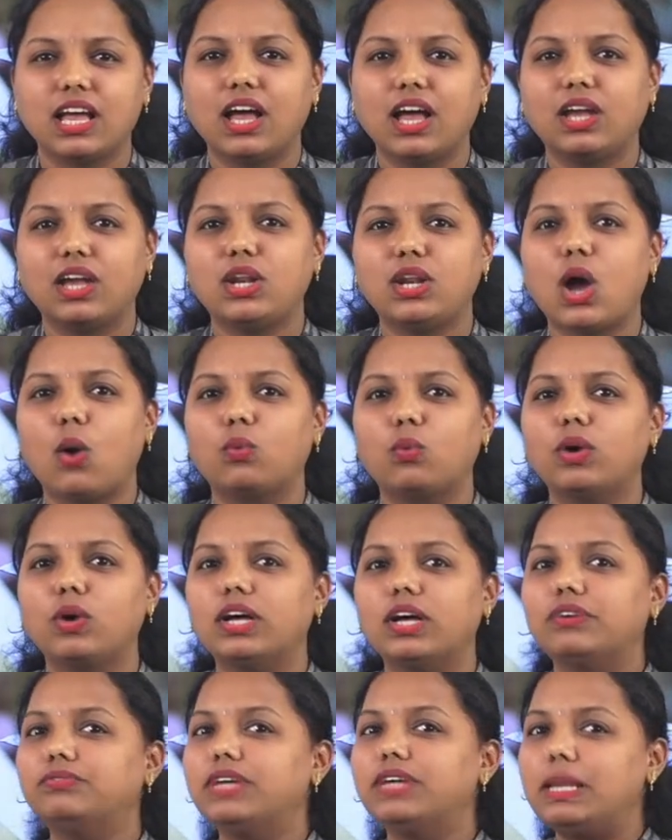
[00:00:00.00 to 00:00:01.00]
Now,
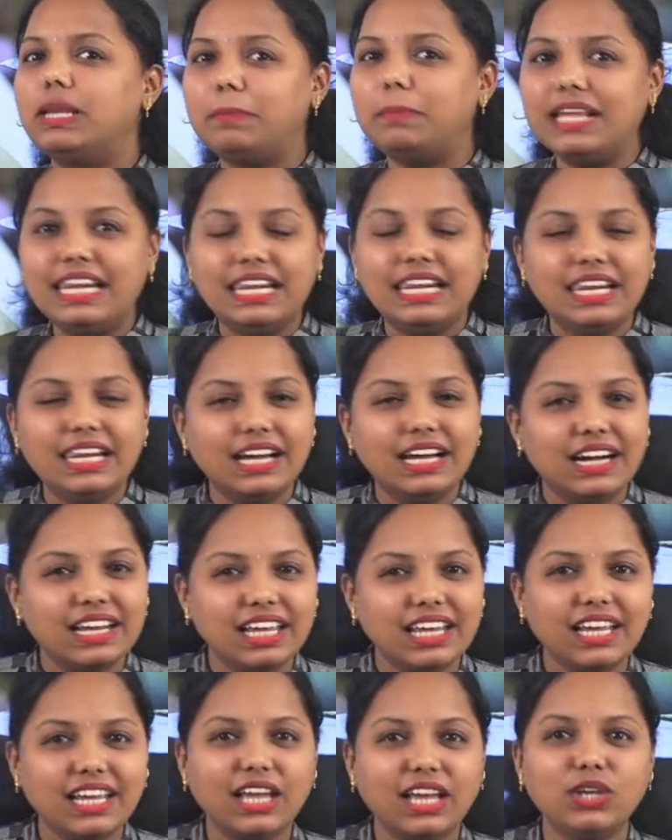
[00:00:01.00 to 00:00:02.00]
we'll be learning
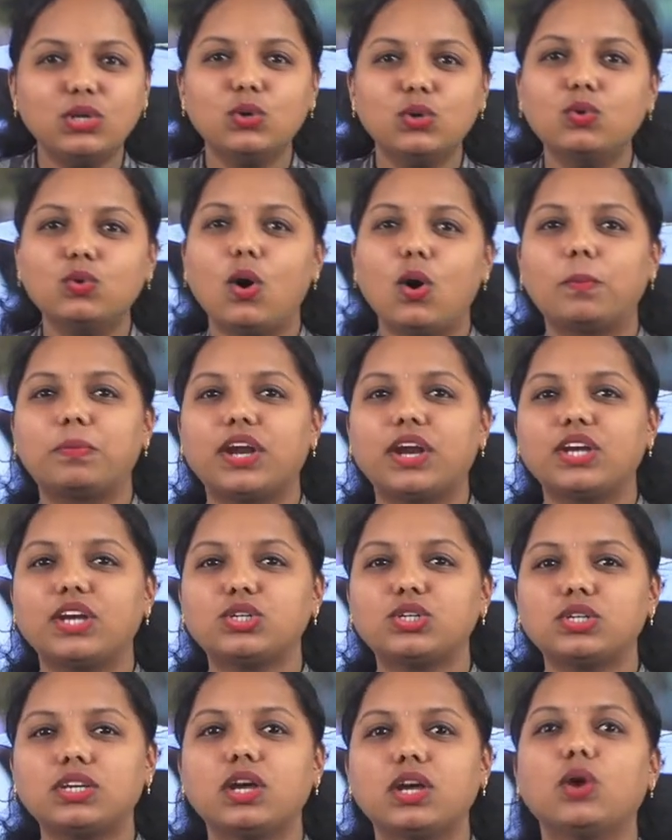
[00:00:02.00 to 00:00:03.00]
a new operation
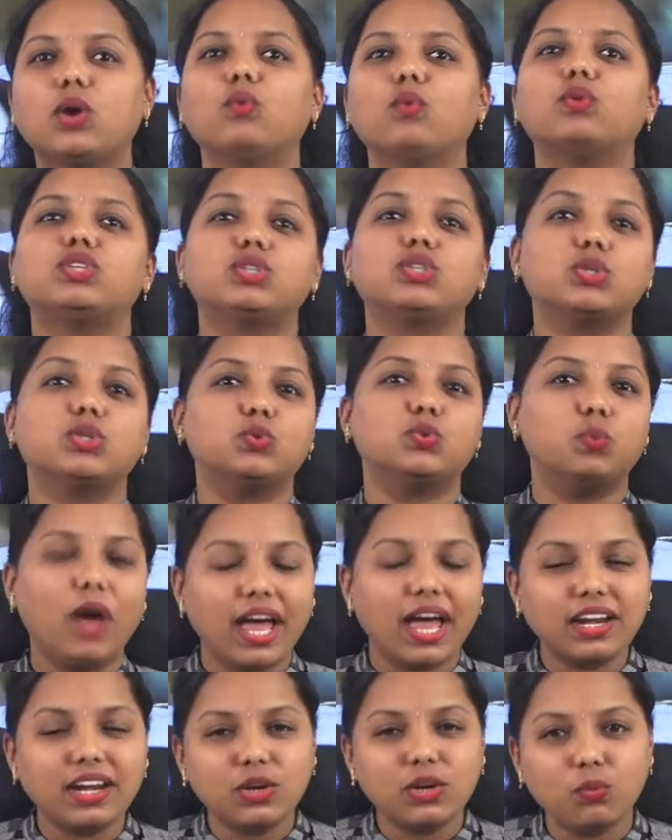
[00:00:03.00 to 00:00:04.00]
which is
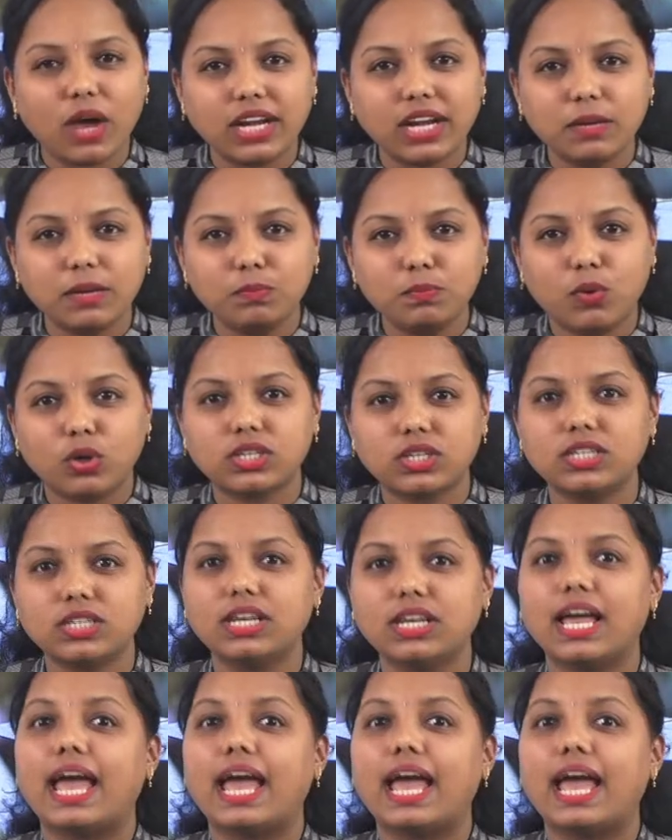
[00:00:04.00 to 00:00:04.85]
very important,